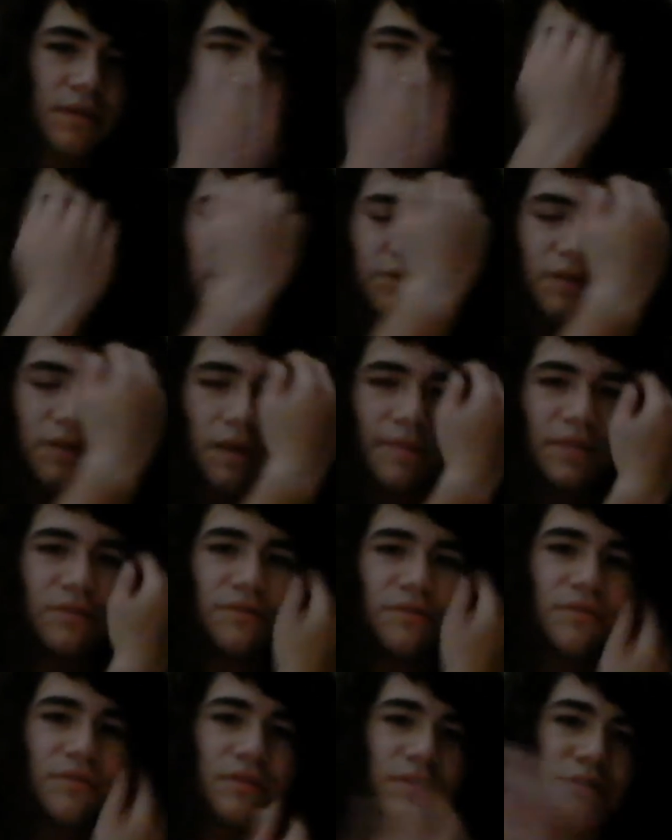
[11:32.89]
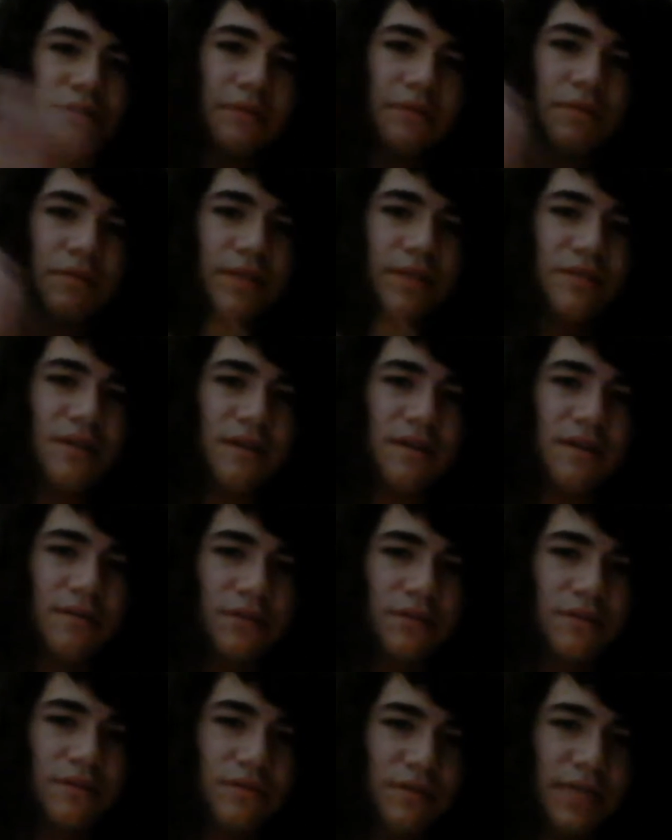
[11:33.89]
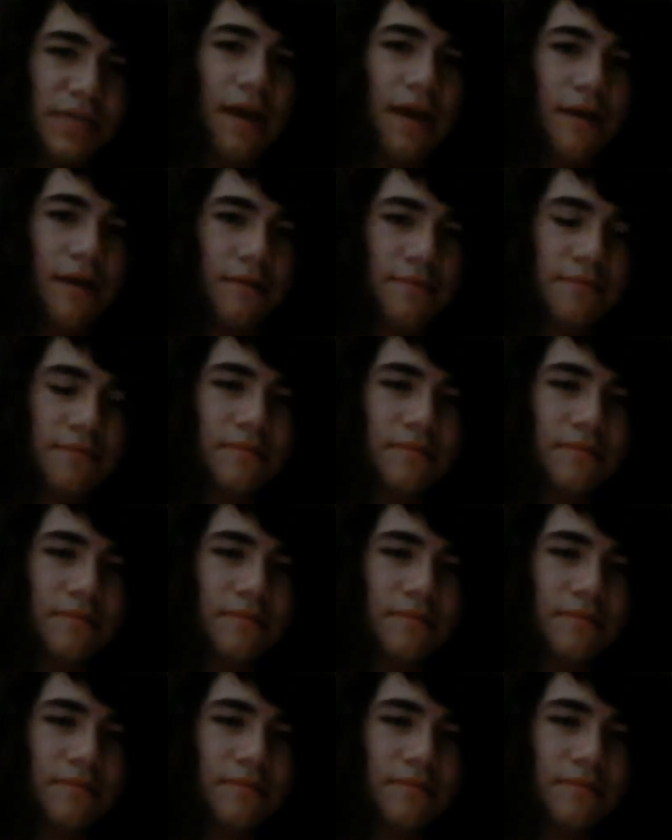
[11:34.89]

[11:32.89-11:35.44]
subscribe to my channel. So yeah.